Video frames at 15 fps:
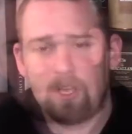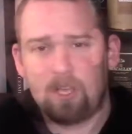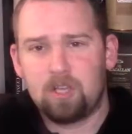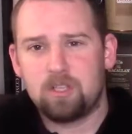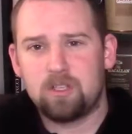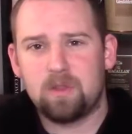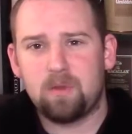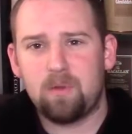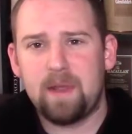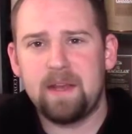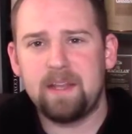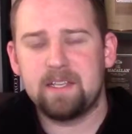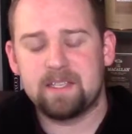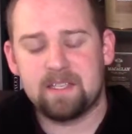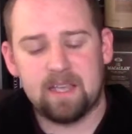So the
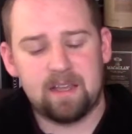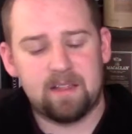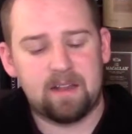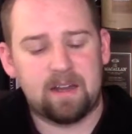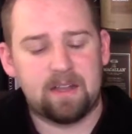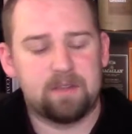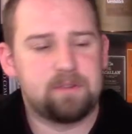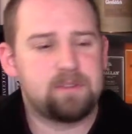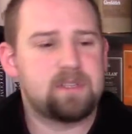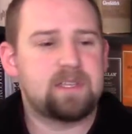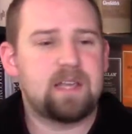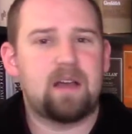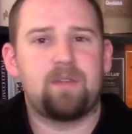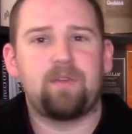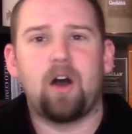rating scale that I use is
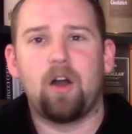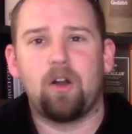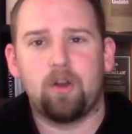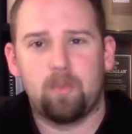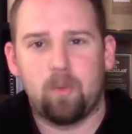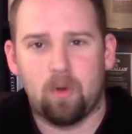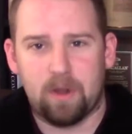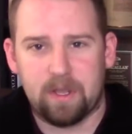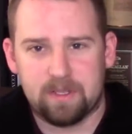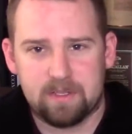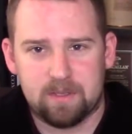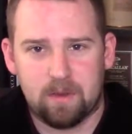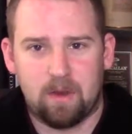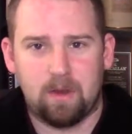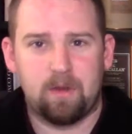out of 100 points.
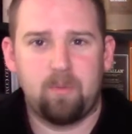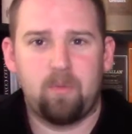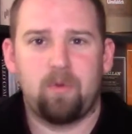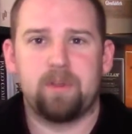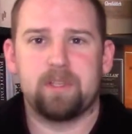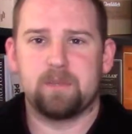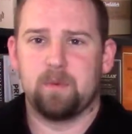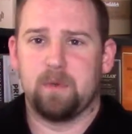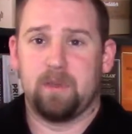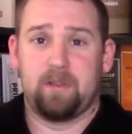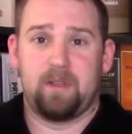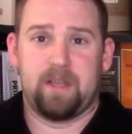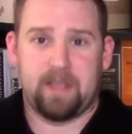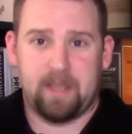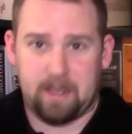So 100 points being
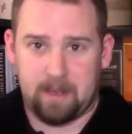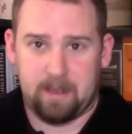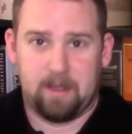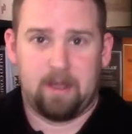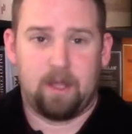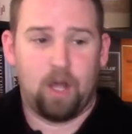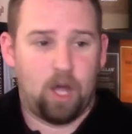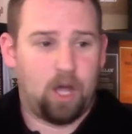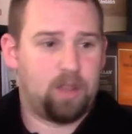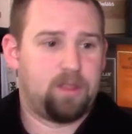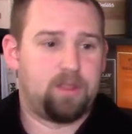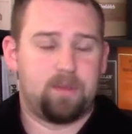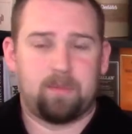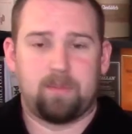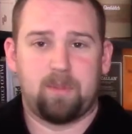like a
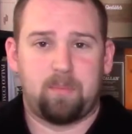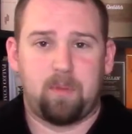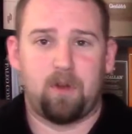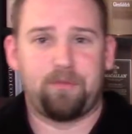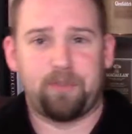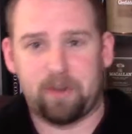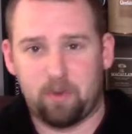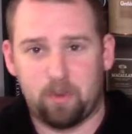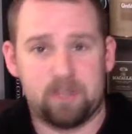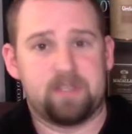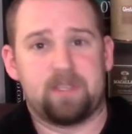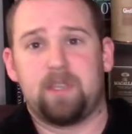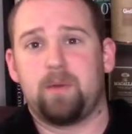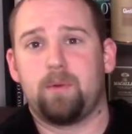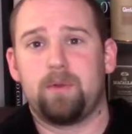the, the perfect
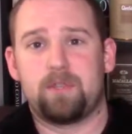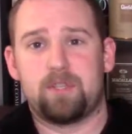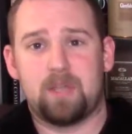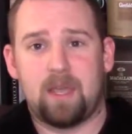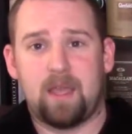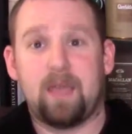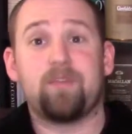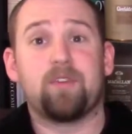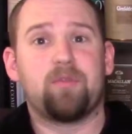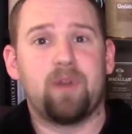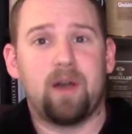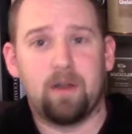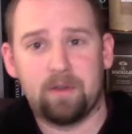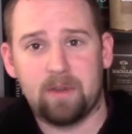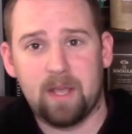whiskey, which I haven't
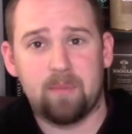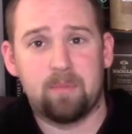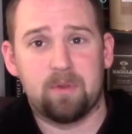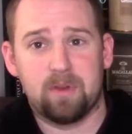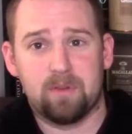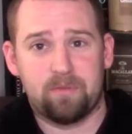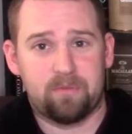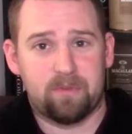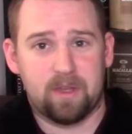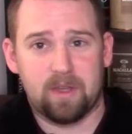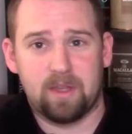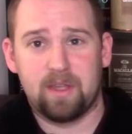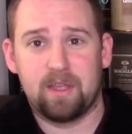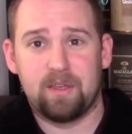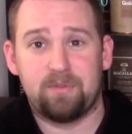found yet, but if,
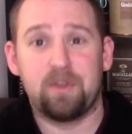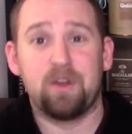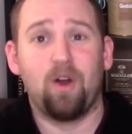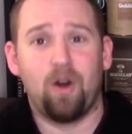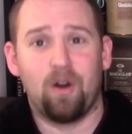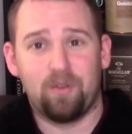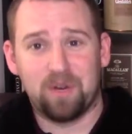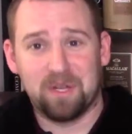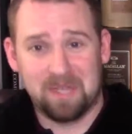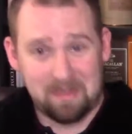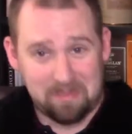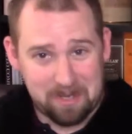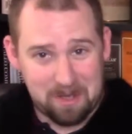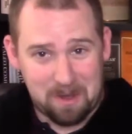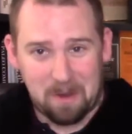uh, if you know of one, let
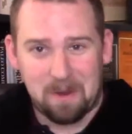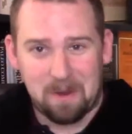me know.